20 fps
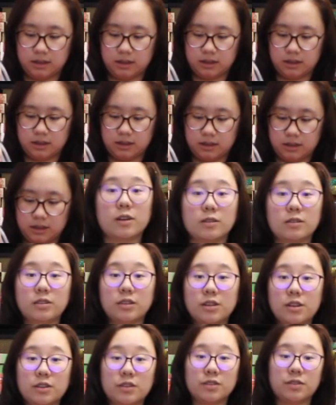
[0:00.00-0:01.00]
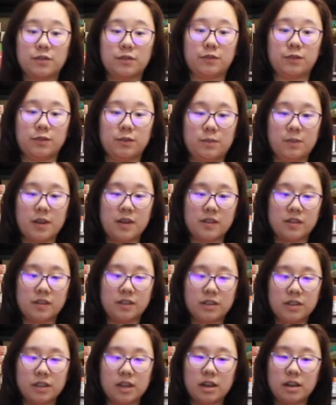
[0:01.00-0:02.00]
You can also use a food
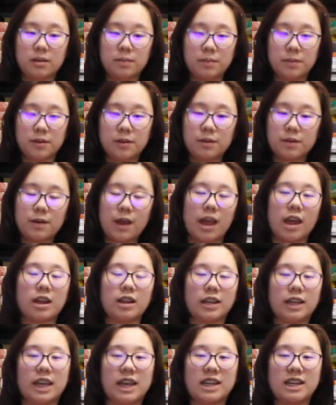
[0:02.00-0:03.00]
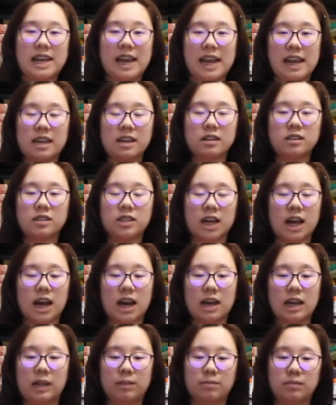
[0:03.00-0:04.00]
baster to help you, and again, take your
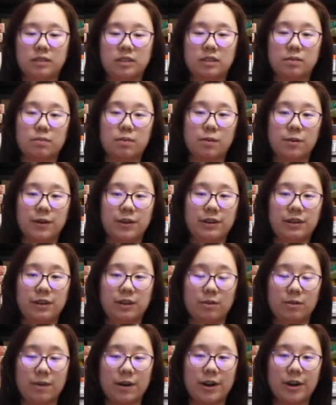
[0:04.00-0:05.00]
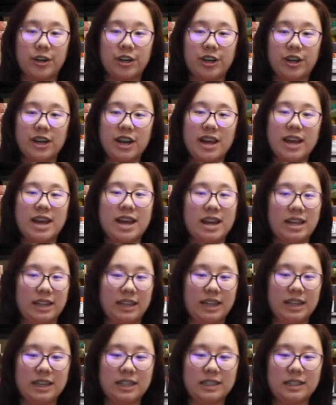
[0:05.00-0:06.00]
time to pour in your water and
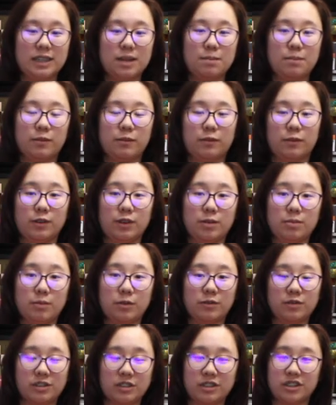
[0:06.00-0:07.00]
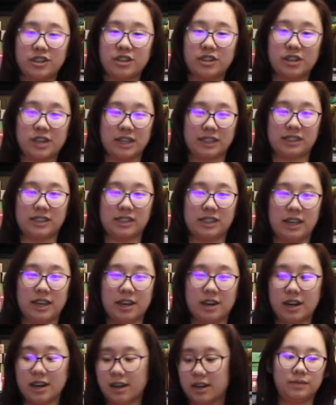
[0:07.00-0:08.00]
let it sit before you move on to your next
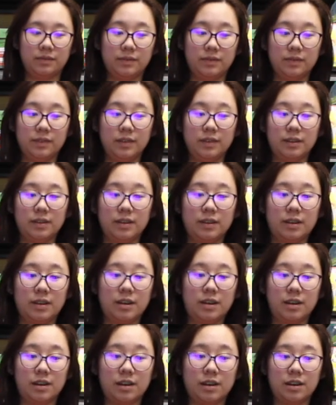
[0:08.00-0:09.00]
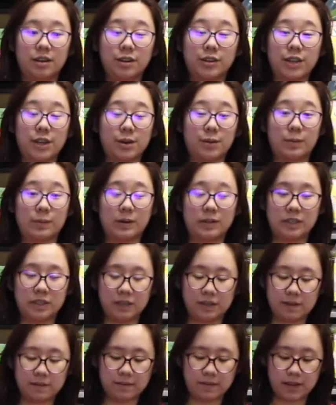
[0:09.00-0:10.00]
layer. Okay, once
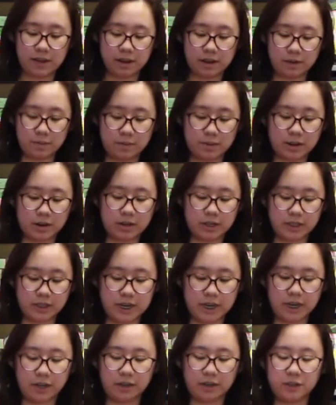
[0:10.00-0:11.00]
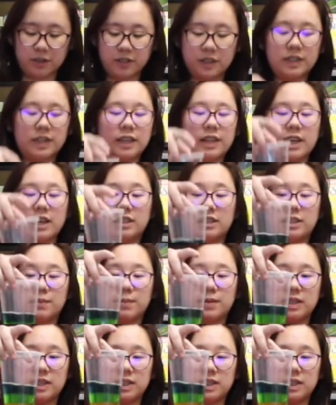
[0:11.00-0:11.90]
you let your water sit, you should see that it's been